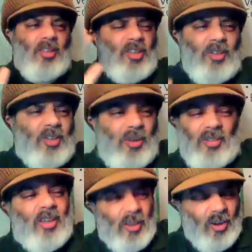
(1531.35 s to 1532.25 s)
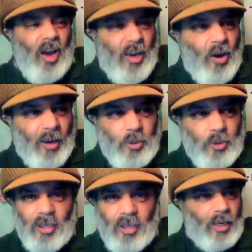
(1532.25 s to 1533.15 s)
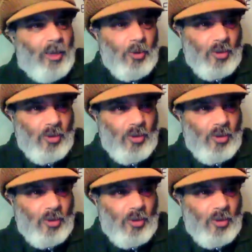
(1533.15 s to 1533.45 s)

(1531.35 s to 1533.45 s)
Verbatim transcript: don't, don't, look, I know how to make a table.